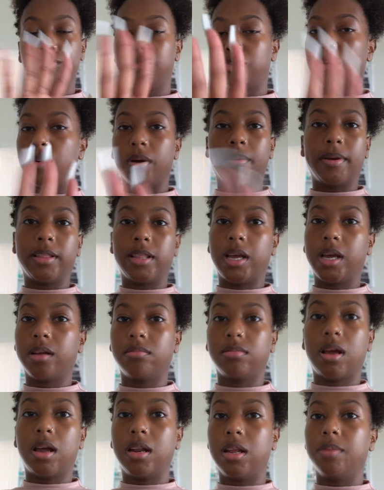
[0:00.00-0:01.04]
Don't worry about that.
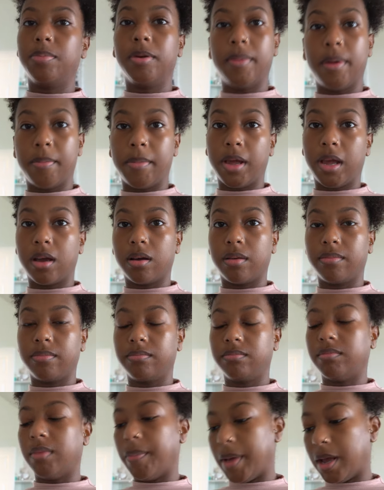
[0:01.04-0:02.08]
I need to put my makeup,
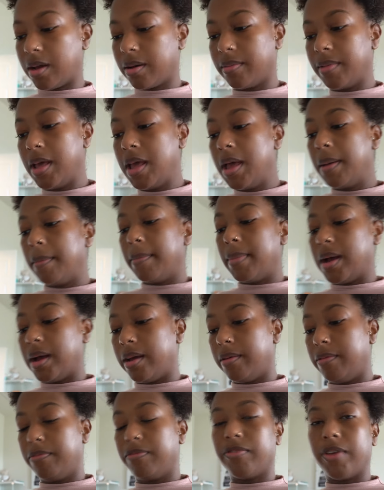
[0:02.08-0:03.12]

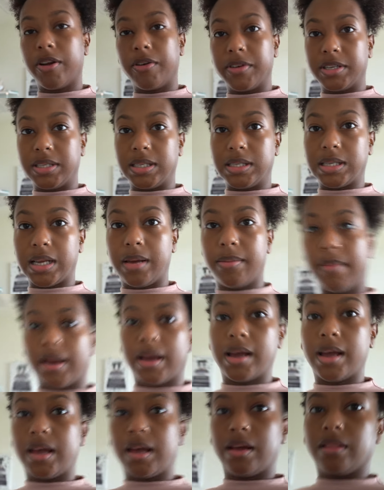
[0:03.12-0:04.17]
my fragrances in
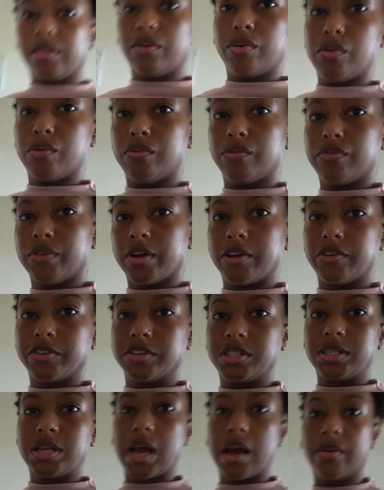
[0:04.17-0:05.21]
my little
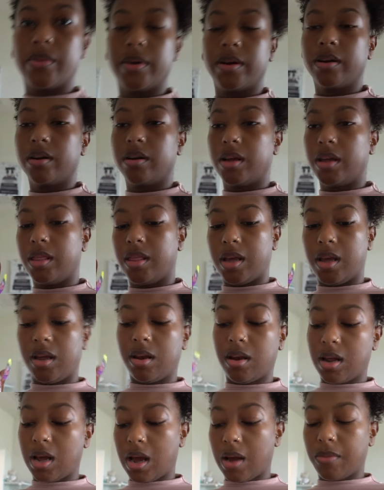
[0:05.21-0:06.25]
fragrance tower, and
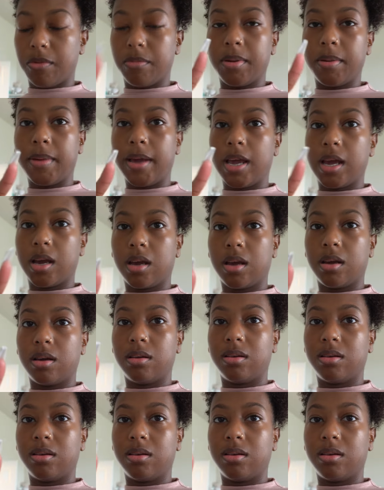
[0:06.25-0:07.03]
then I will be back.